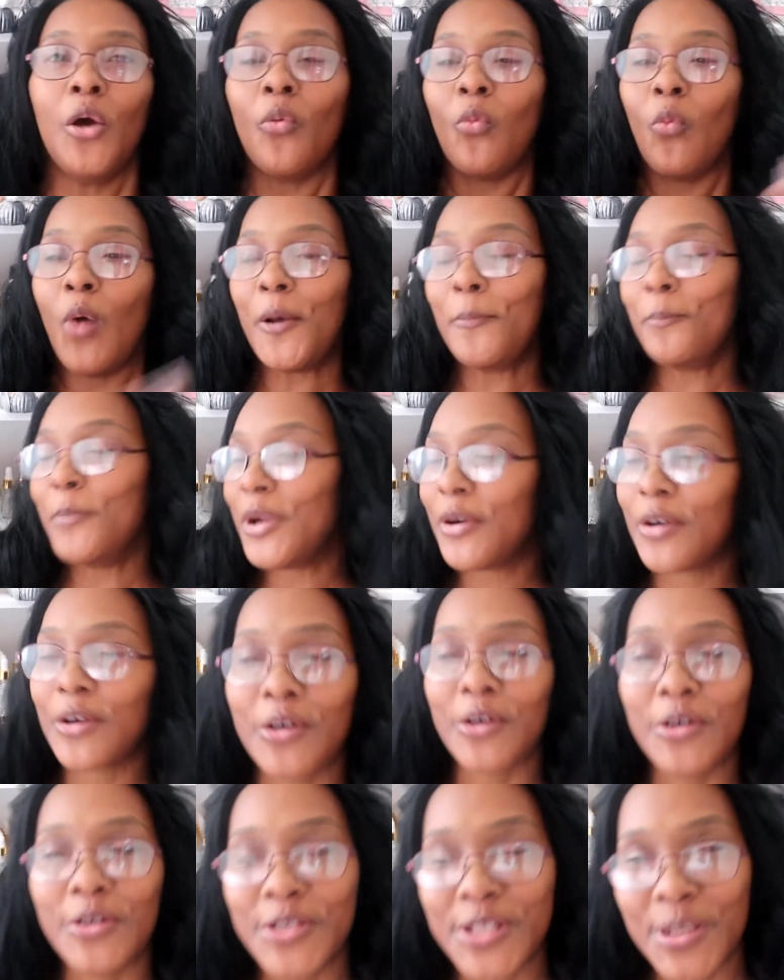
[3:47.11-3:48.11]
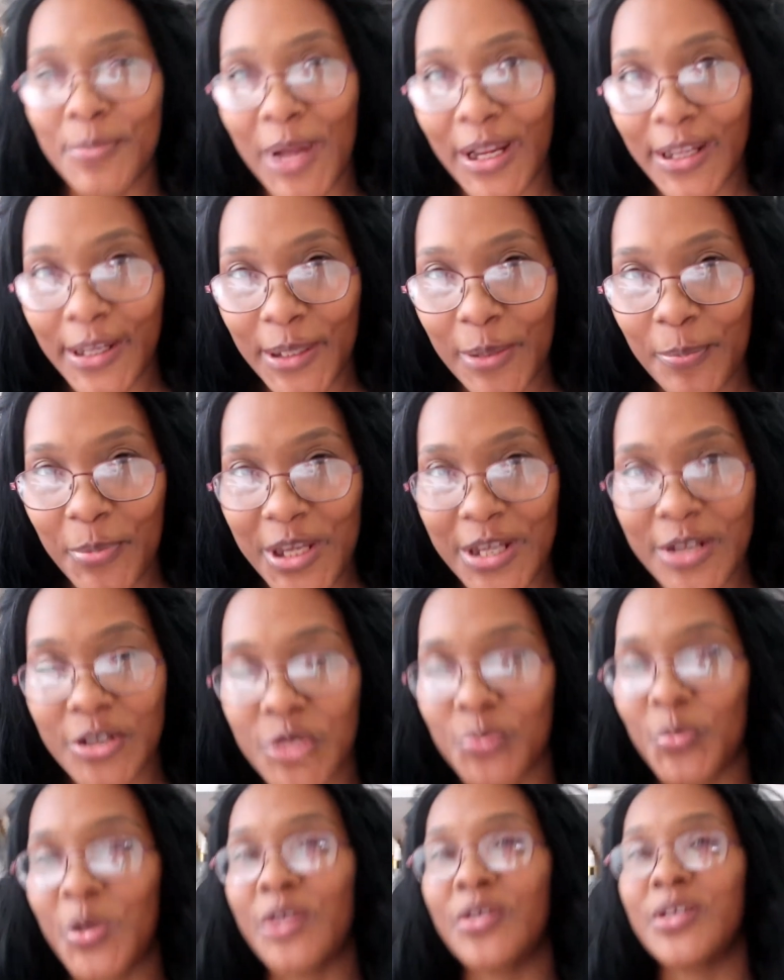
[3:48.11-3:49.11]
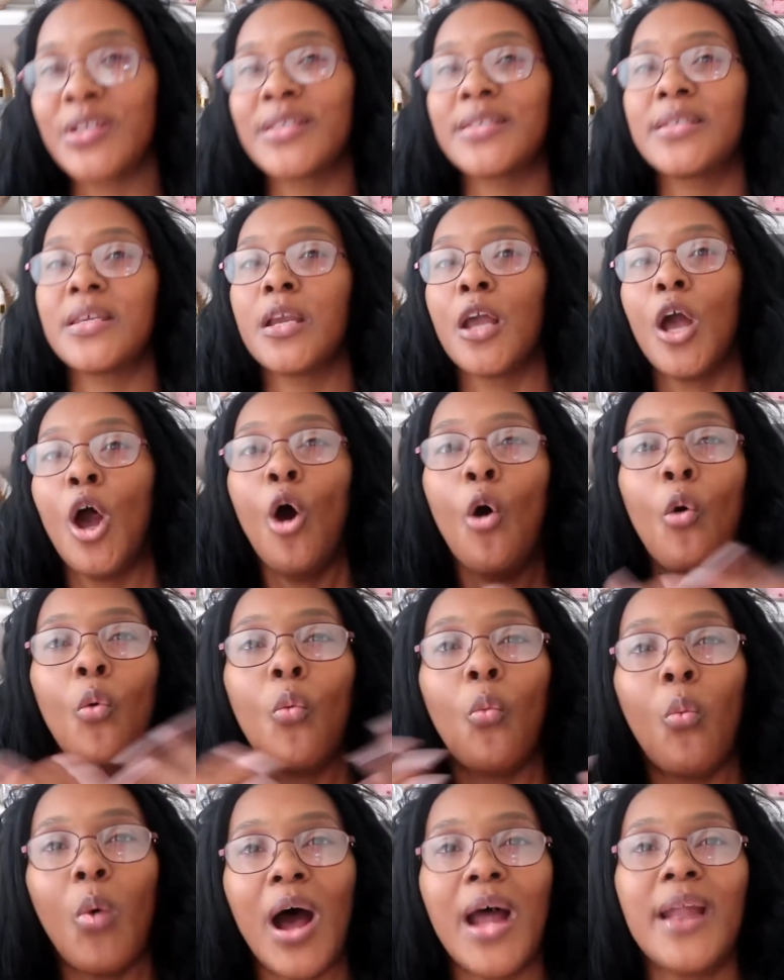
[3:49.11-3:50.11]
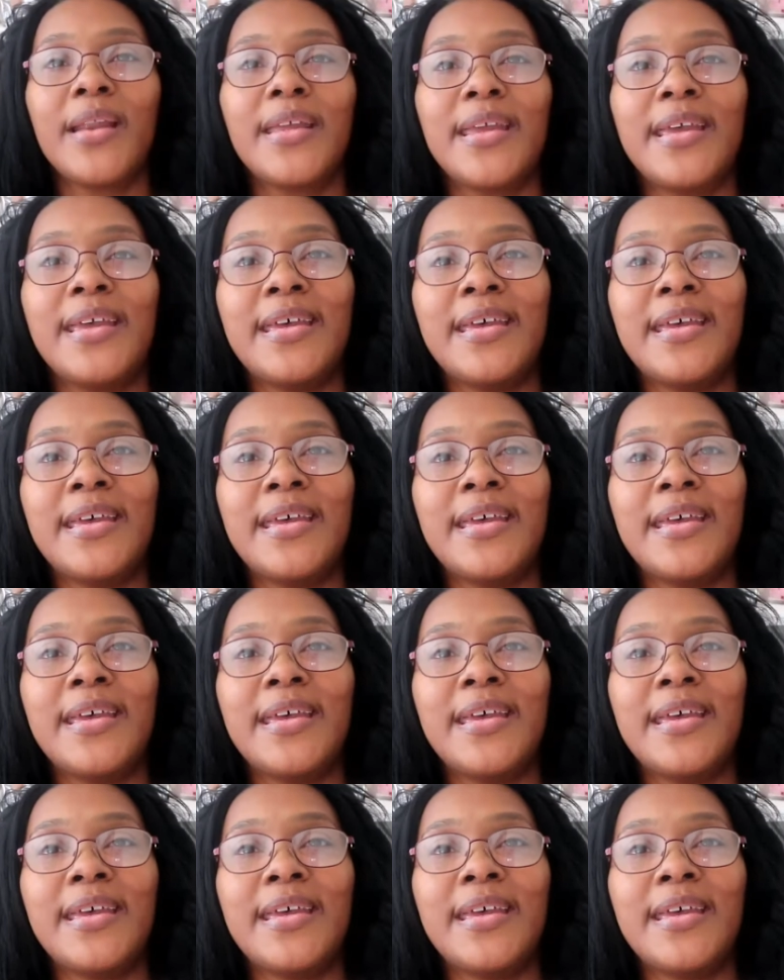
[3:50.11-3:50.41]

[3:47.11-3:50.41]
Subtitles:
What miracles am I going to be experiencing? What